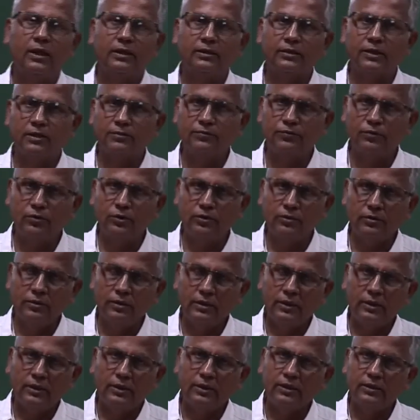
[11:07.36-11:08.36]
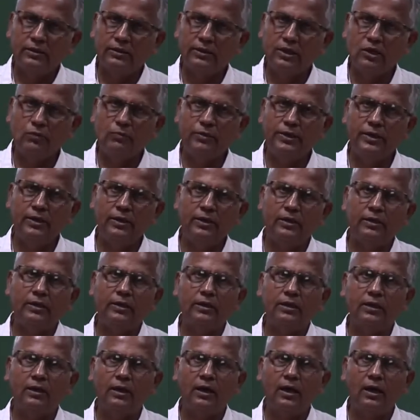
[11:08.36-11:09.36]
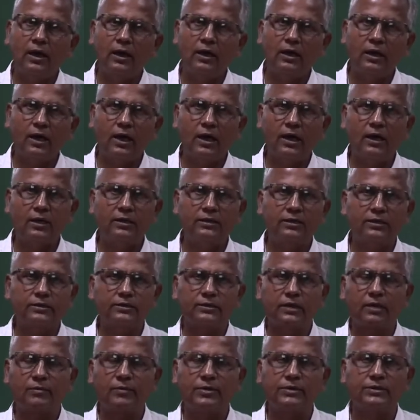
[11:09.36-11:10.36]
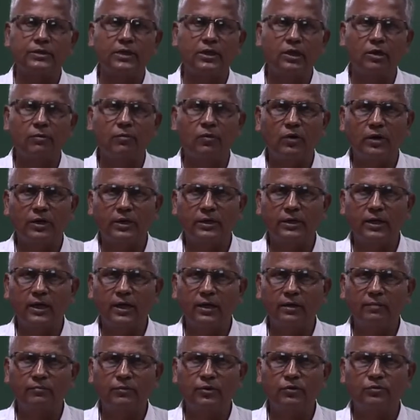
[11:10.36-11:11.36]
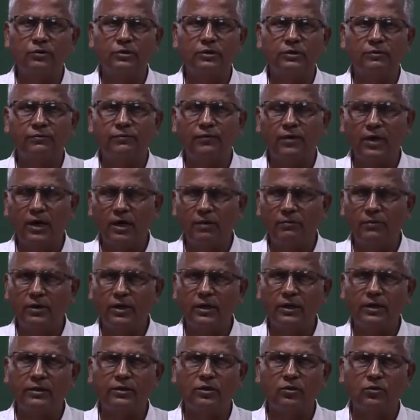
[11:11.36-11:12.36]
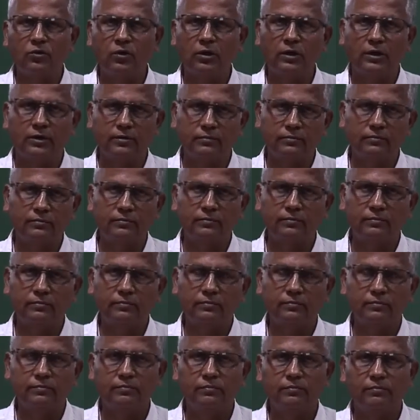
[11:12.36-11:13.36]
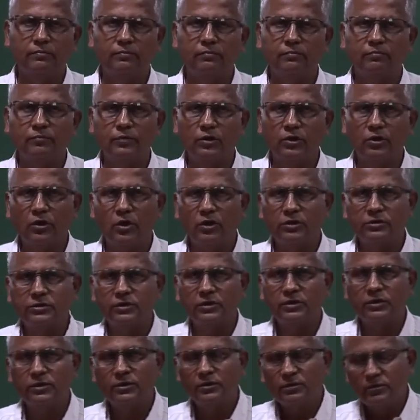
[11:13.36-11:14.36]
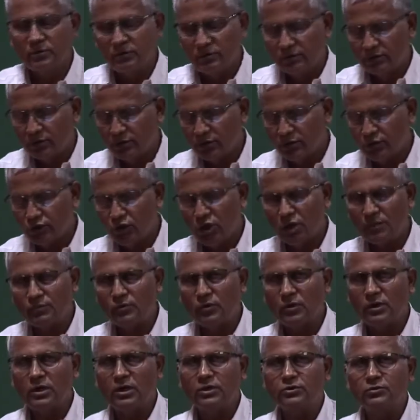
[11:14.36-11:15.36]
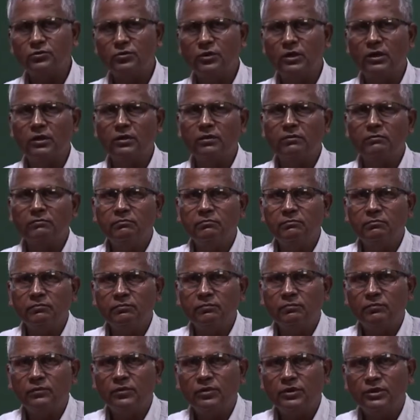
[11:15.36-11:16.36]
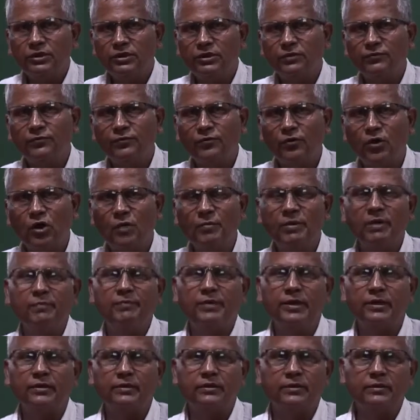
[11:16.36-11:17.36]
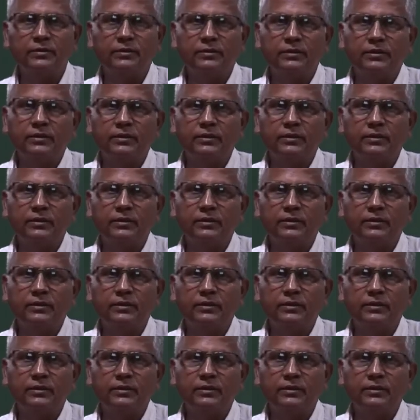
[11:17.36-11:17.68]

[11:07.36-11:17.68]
And therefore, there will be a larger surface area of contact between the fiber and the roller because the top rollers will deform a bit